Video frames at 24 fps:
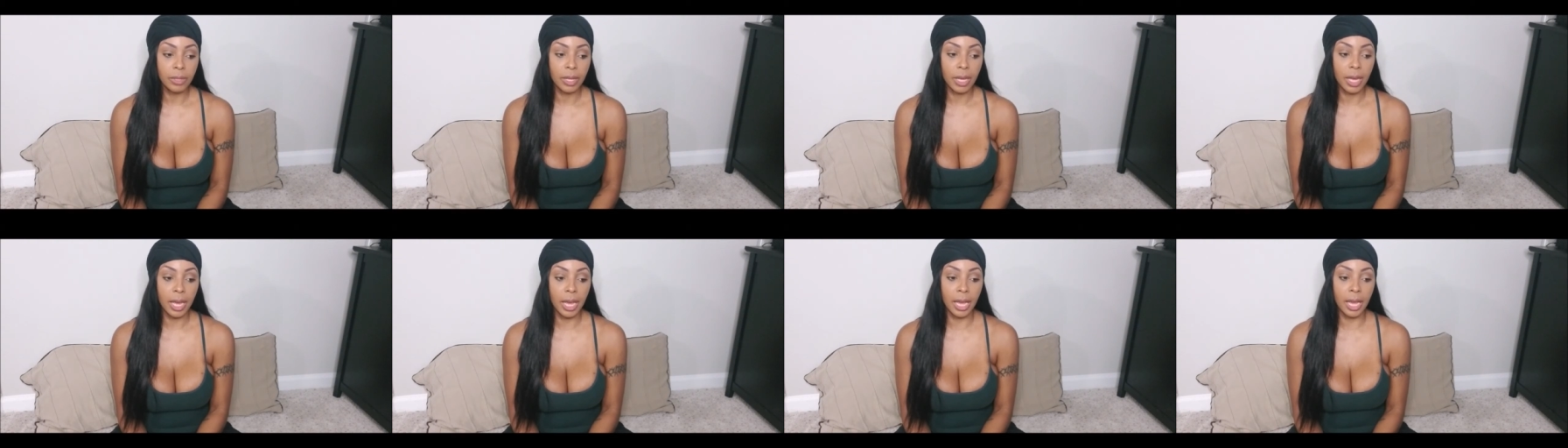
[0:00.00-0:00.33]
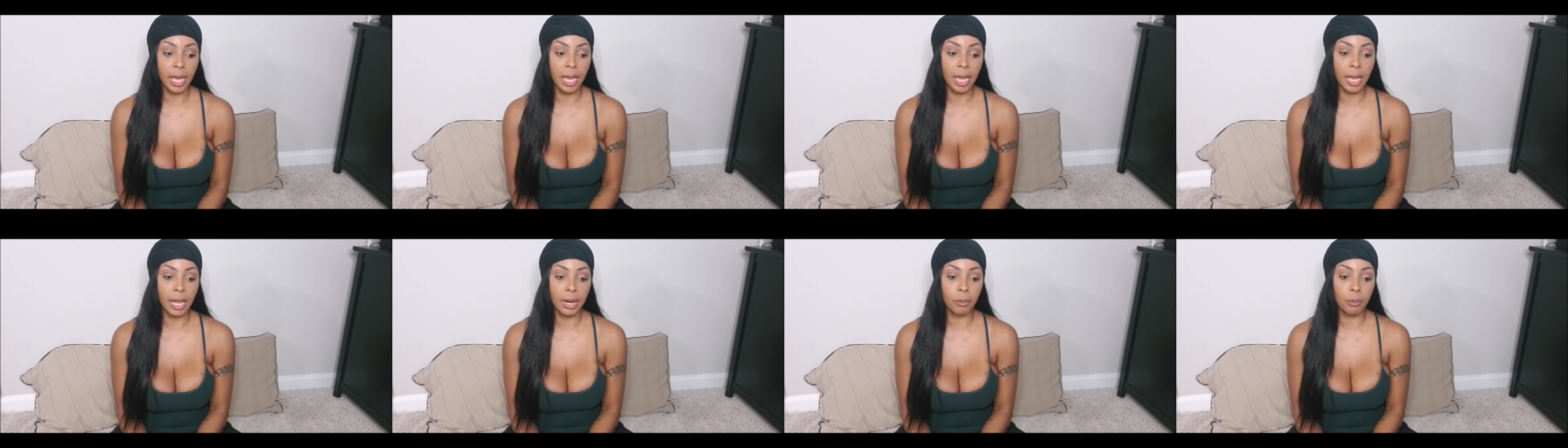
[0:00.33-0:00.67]

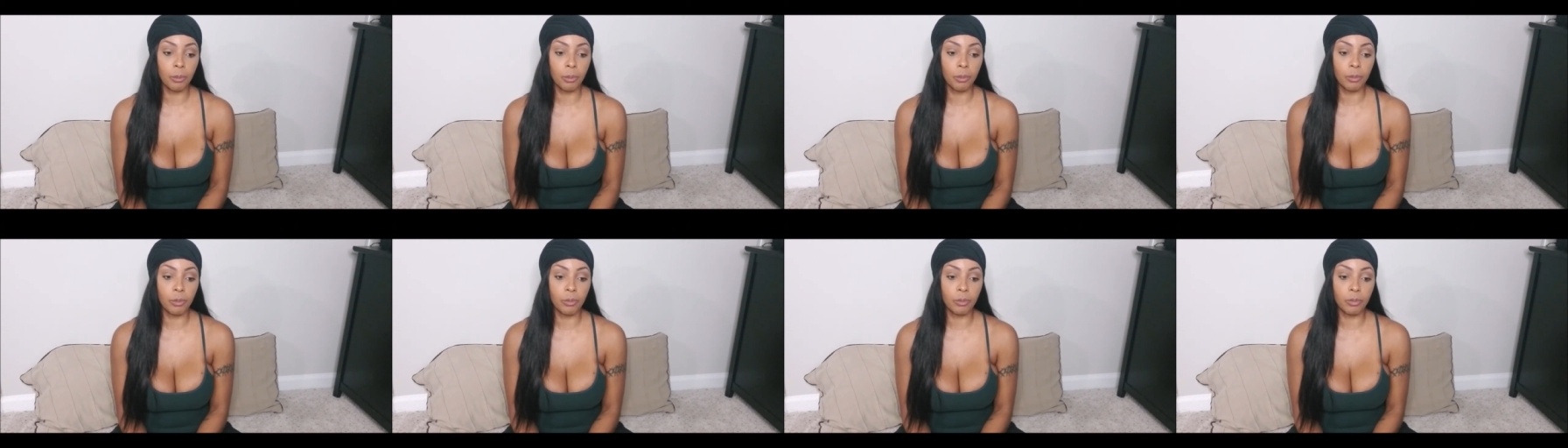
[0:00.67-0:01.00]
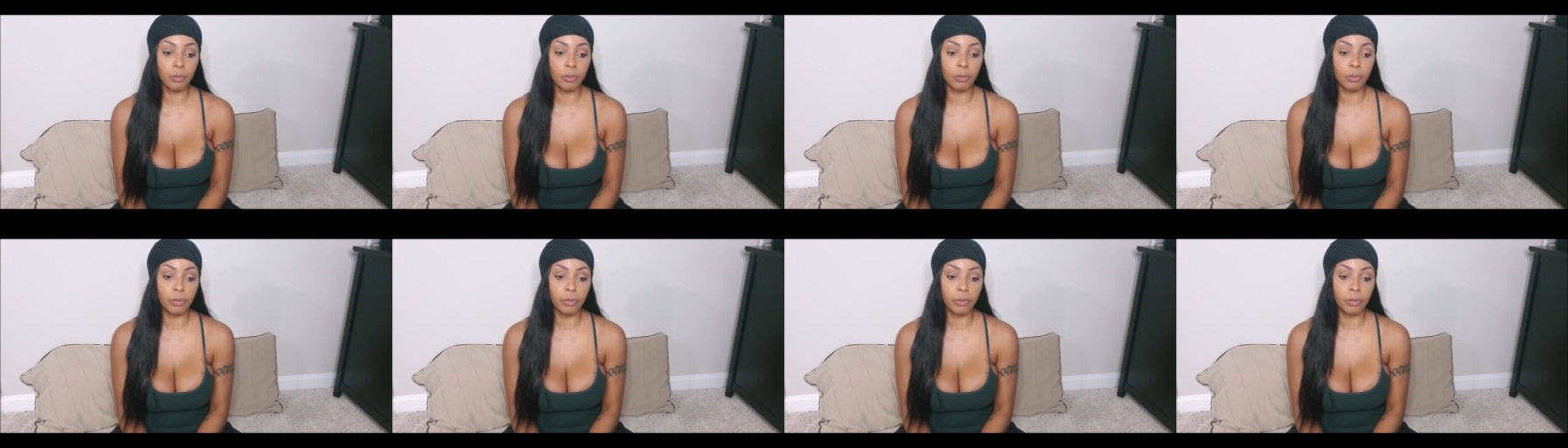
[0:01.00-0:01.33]
and
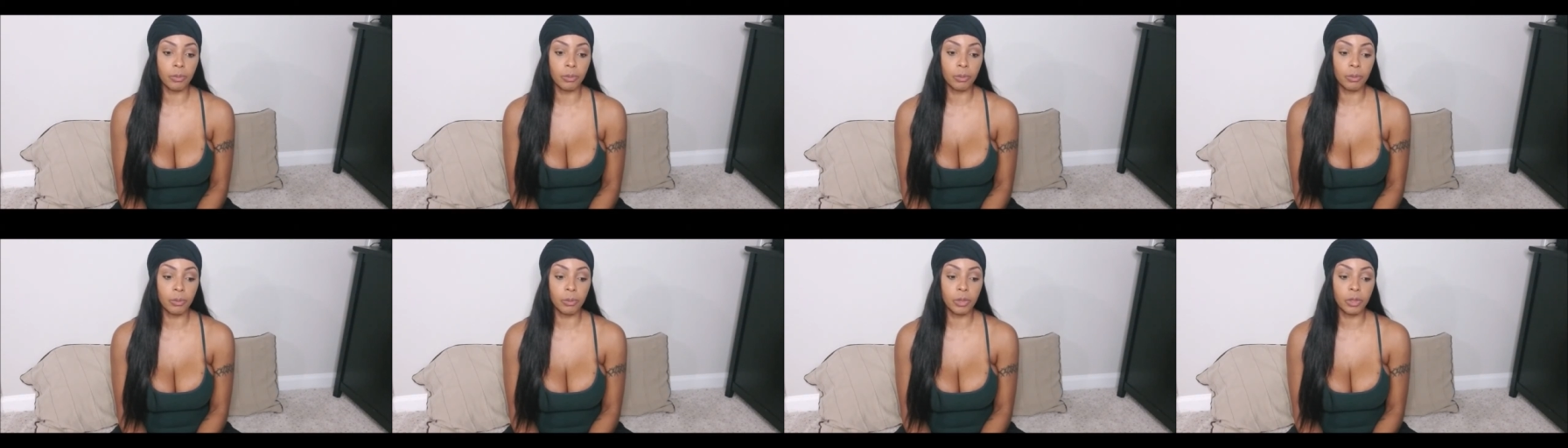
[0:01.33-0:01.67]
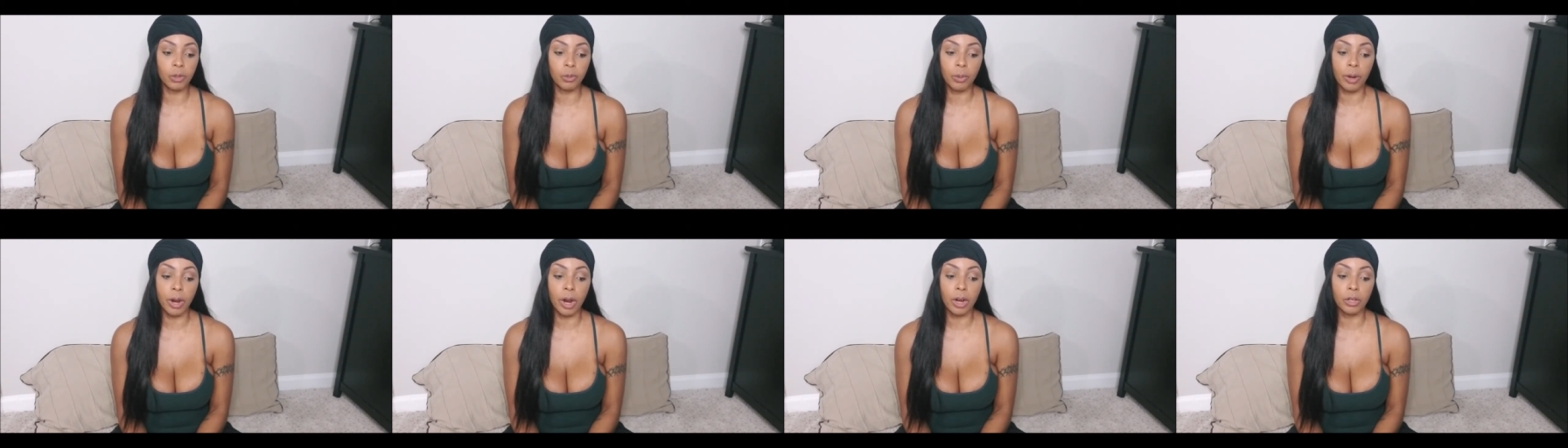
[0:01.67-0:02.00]

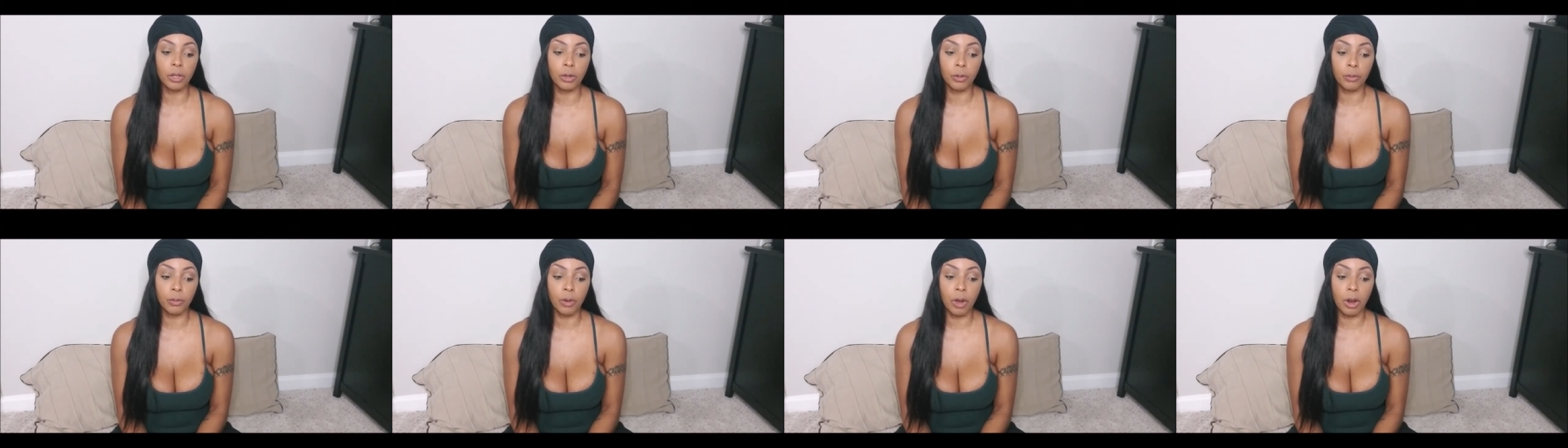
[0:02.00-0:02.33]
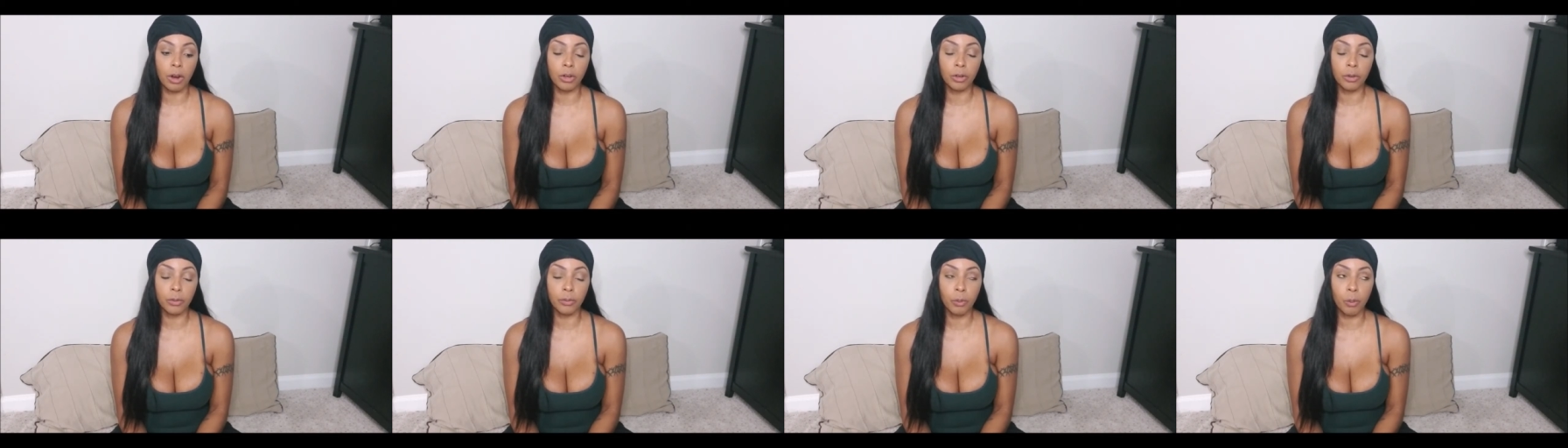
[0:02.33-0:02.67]
just when our
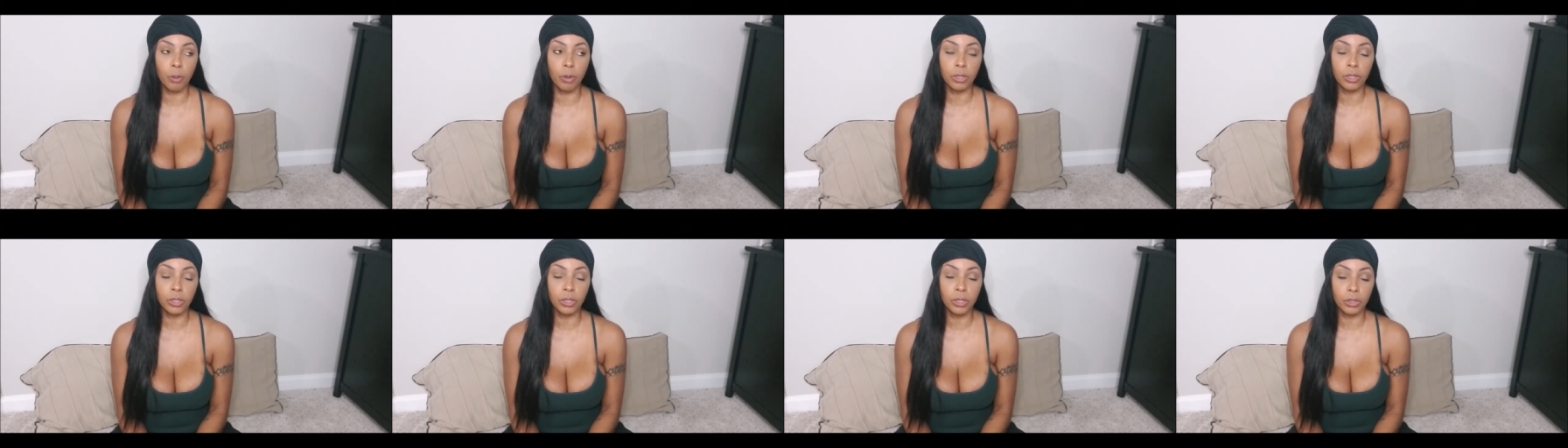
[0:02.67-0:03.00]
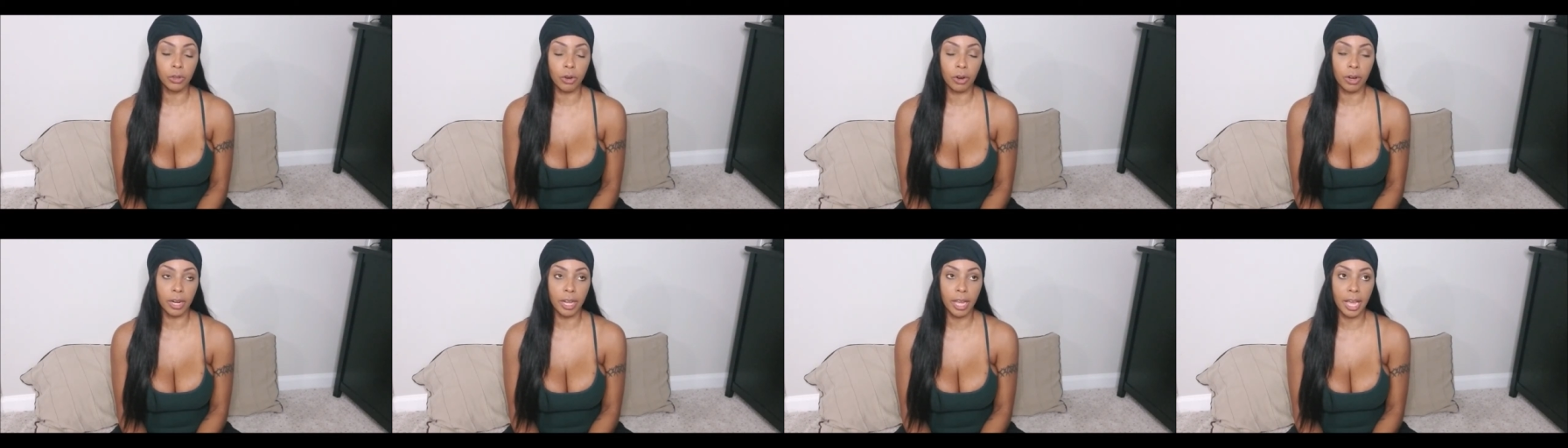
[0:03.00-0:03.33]
our divorce
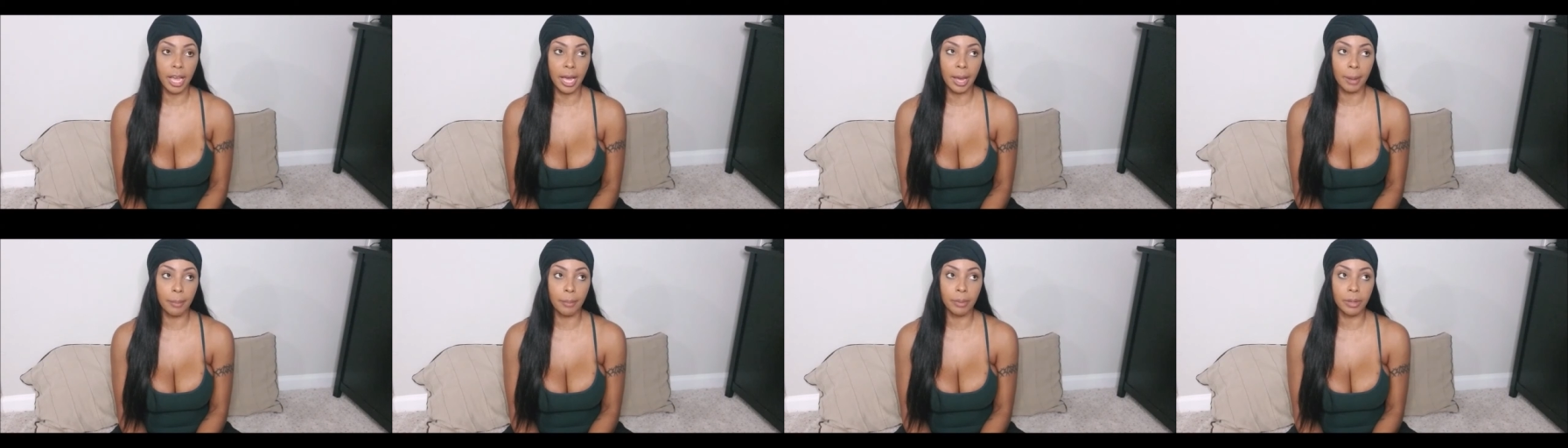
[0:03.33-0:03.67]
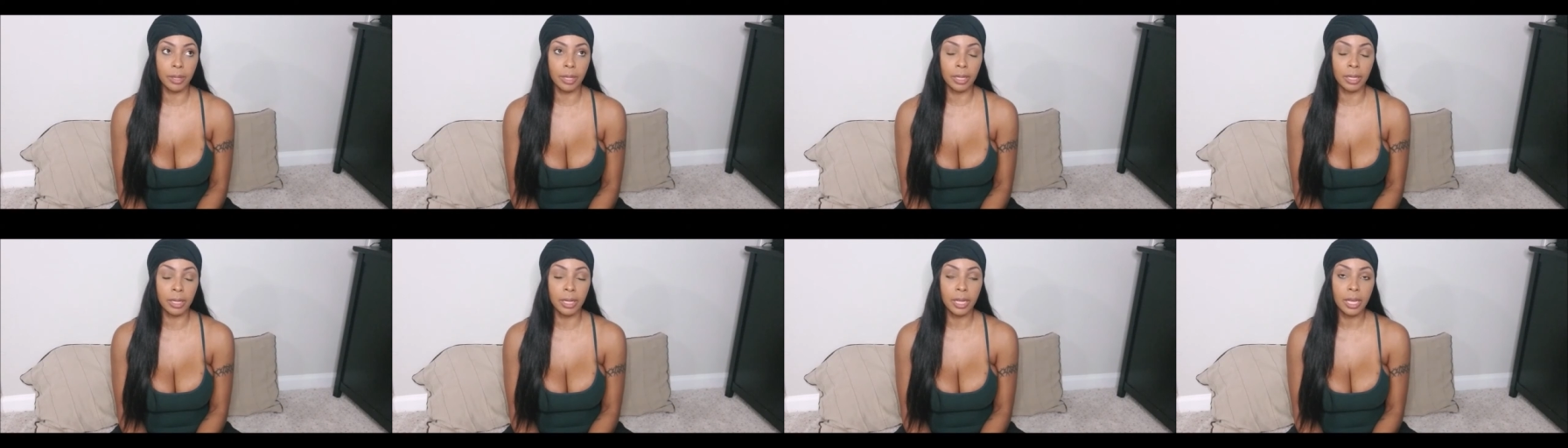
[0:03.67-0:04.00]
started
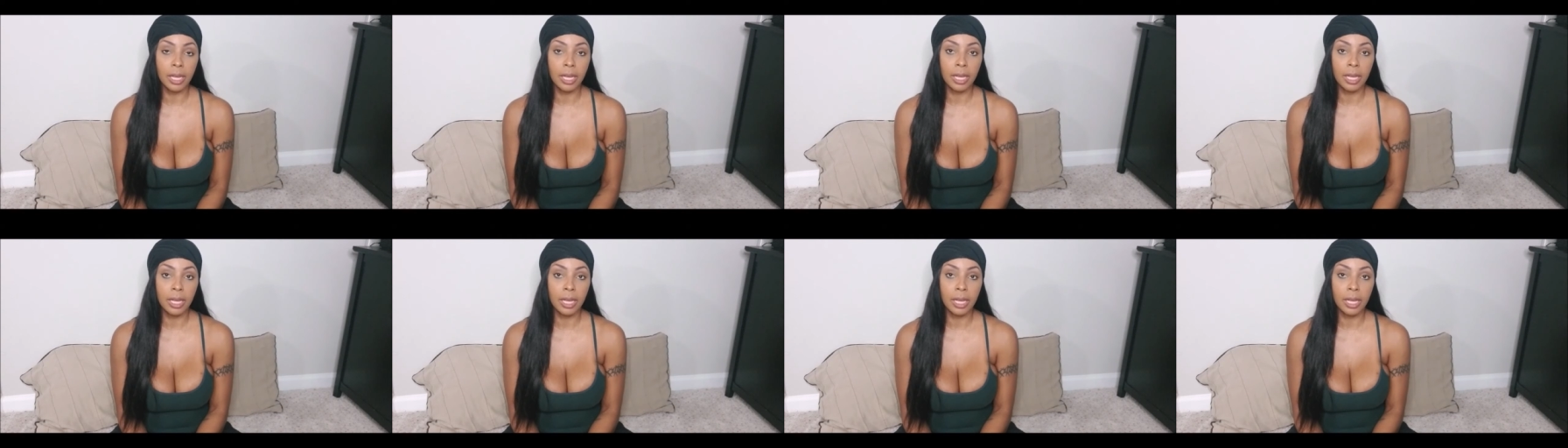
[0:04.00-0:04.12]
happening